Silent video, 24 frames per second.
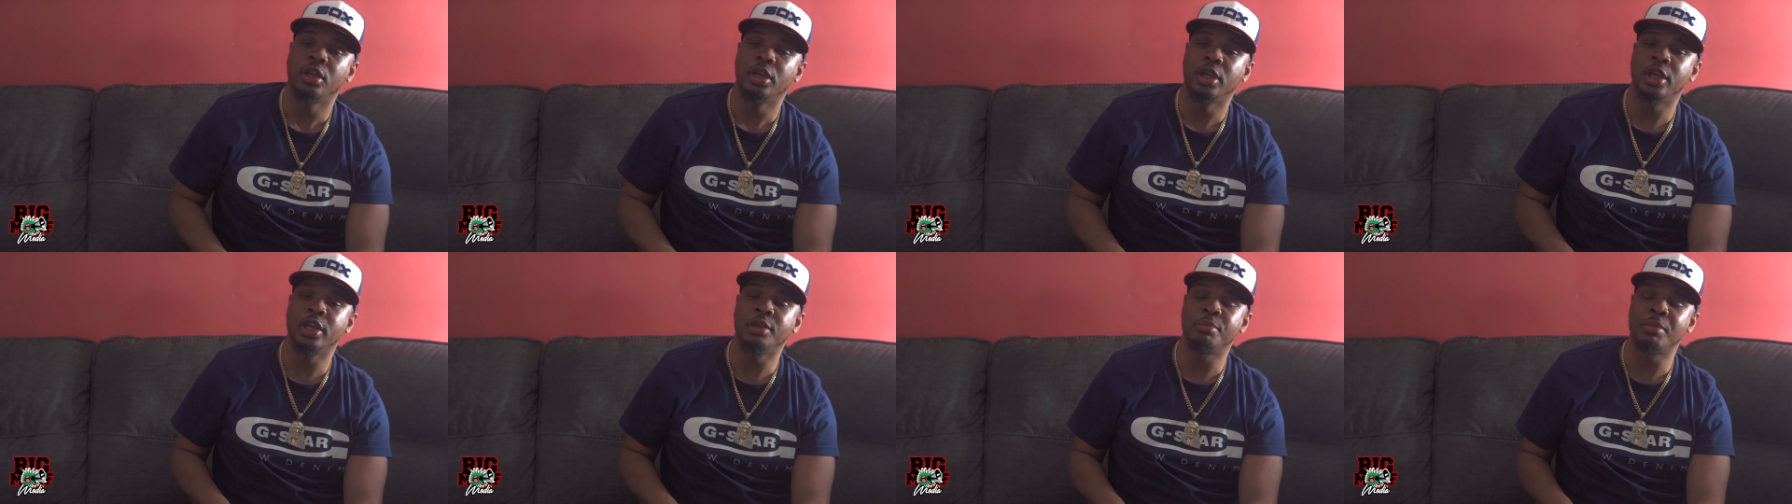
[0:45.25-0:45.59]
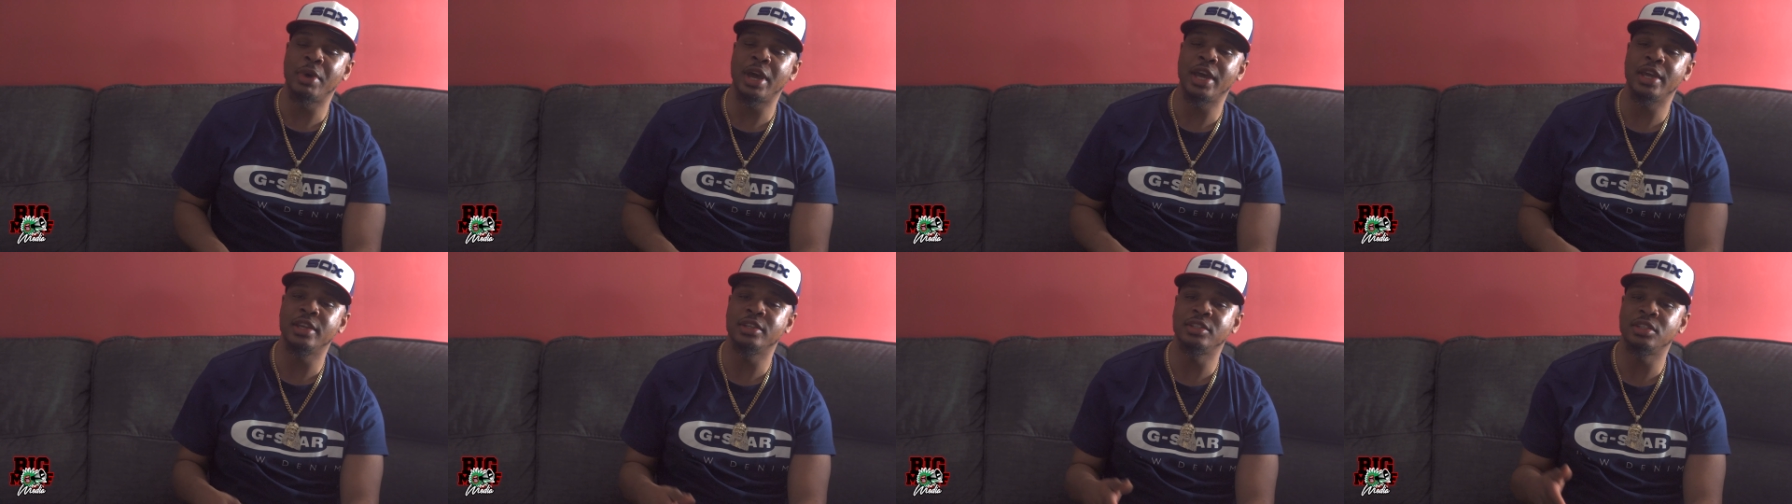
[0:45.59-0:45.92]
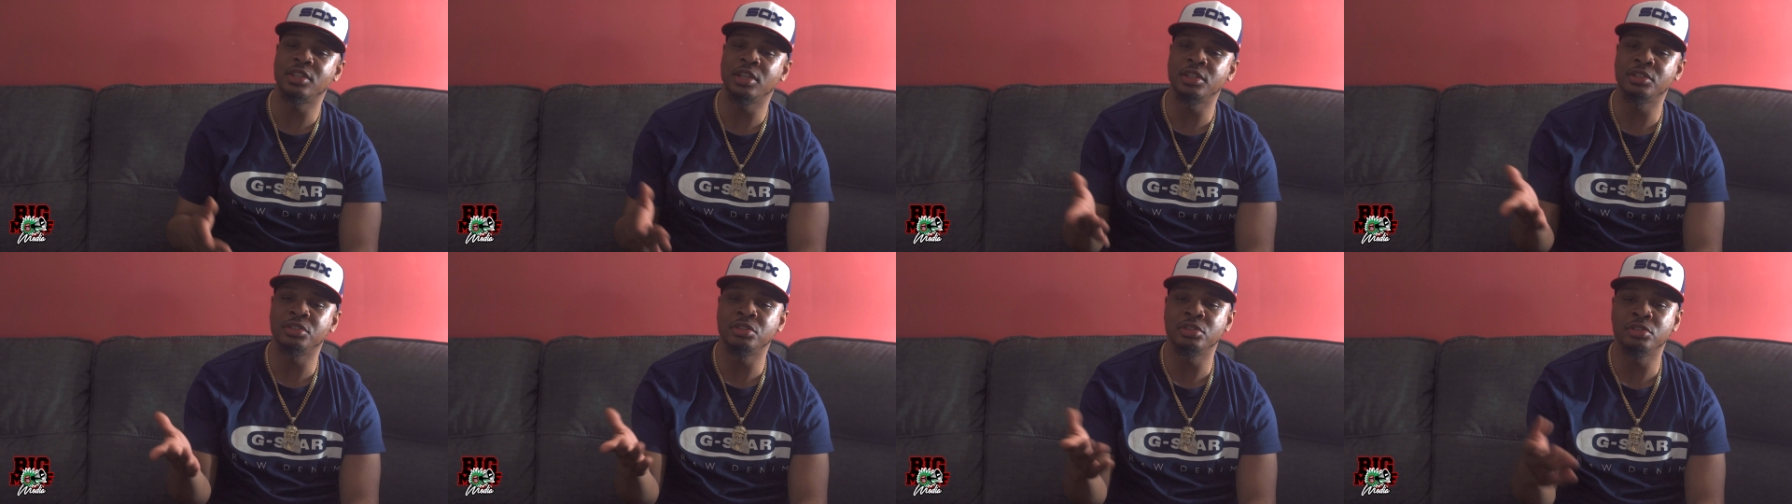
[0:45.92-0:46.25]
And my
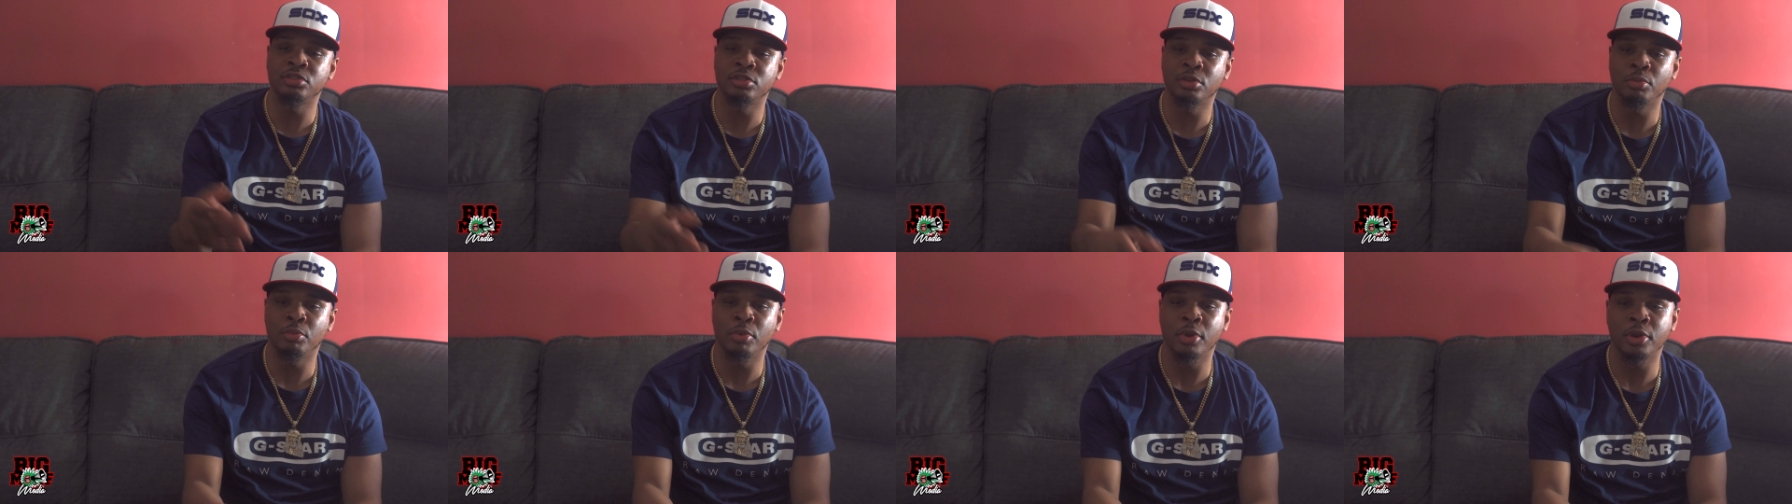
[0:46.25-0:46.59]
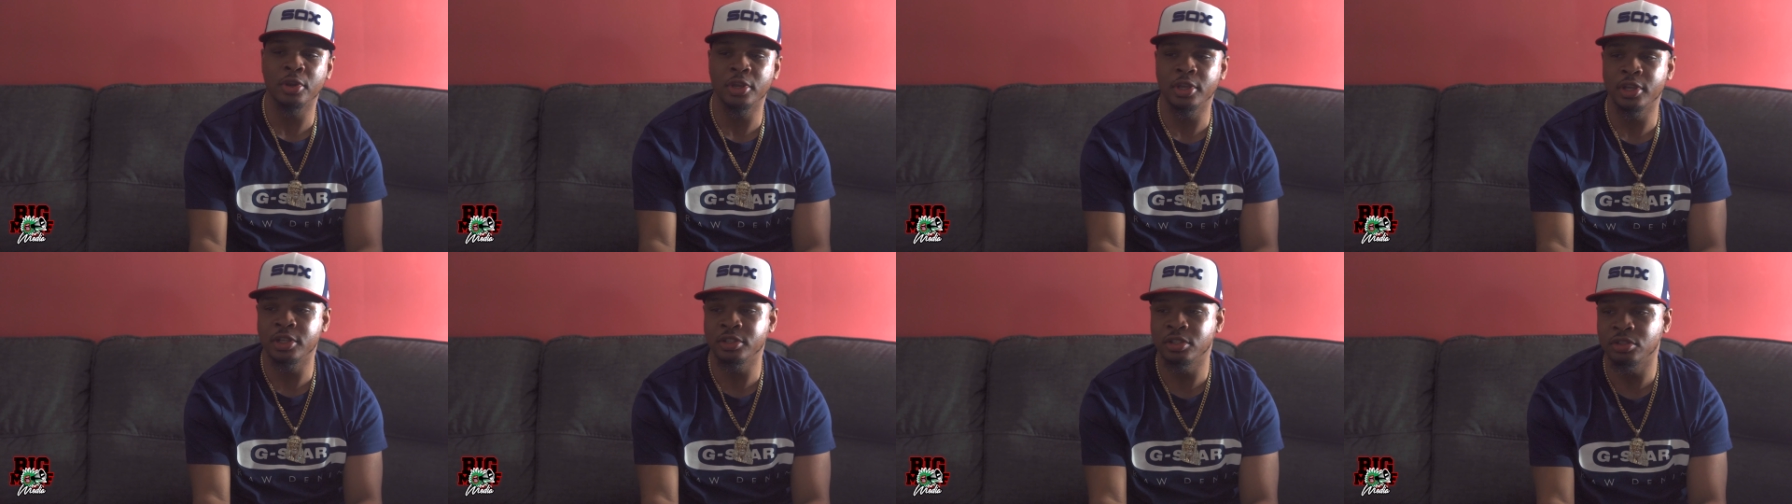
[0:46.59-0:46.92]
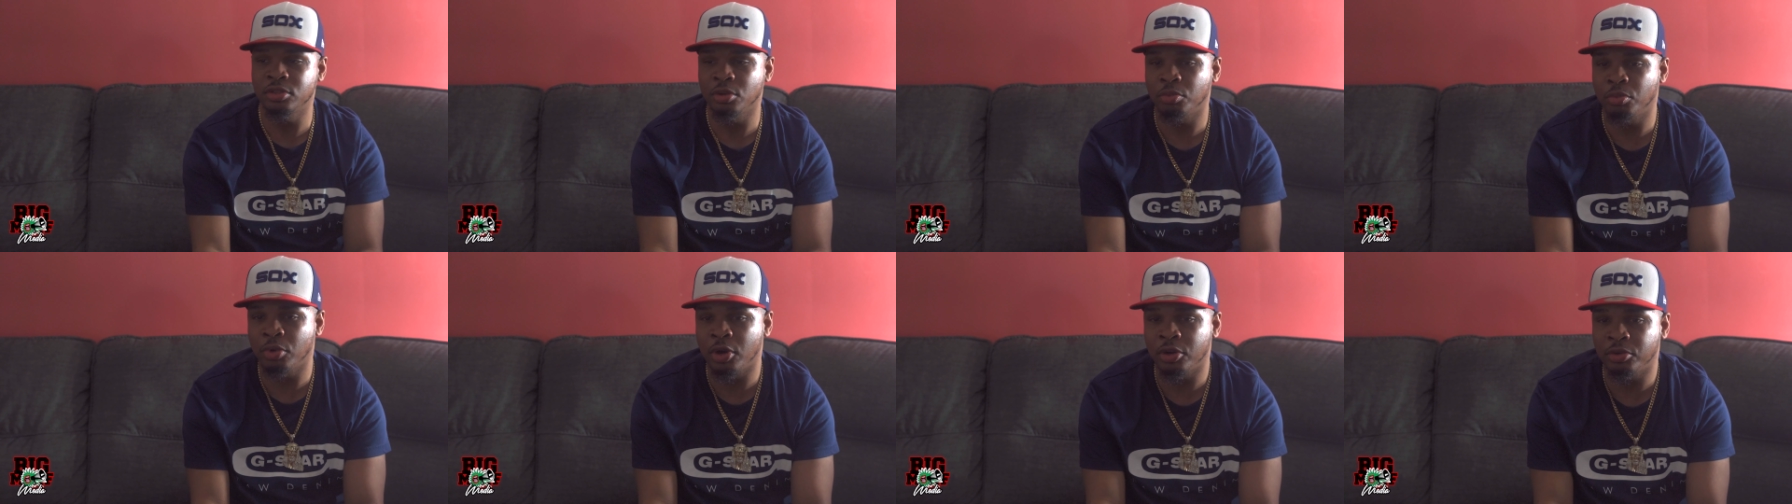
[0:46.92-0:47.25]
intention is to work is
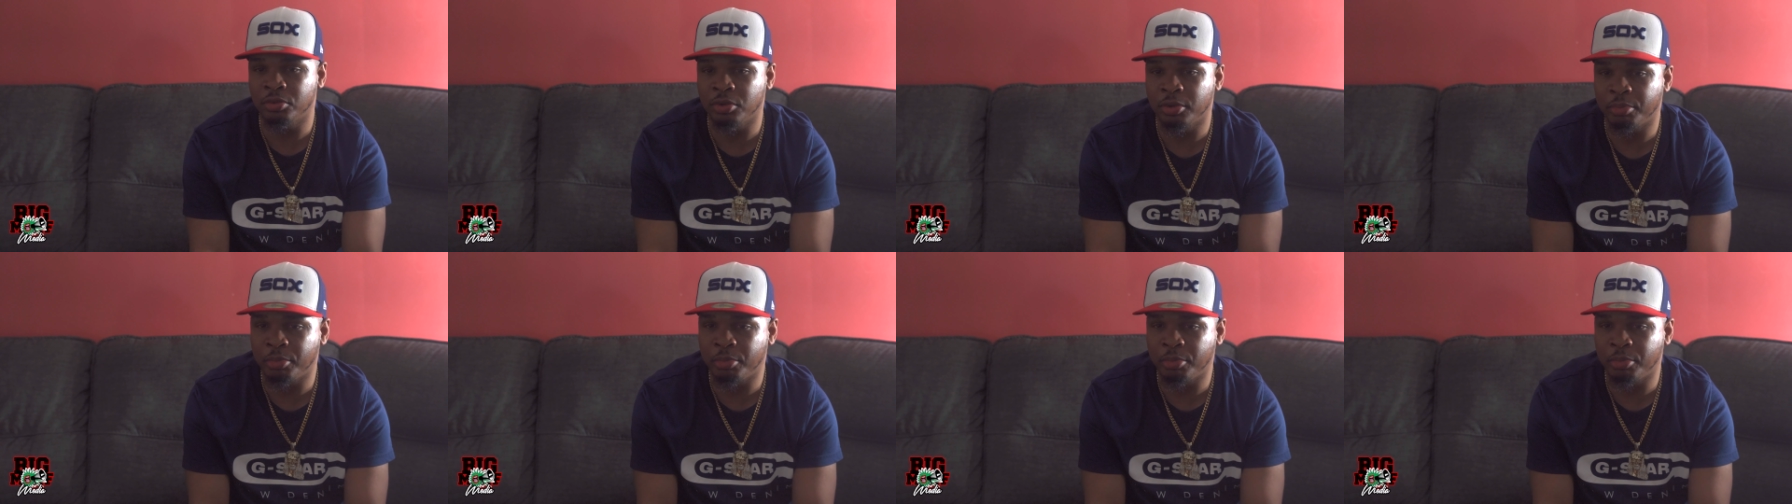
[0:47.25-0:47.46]
to work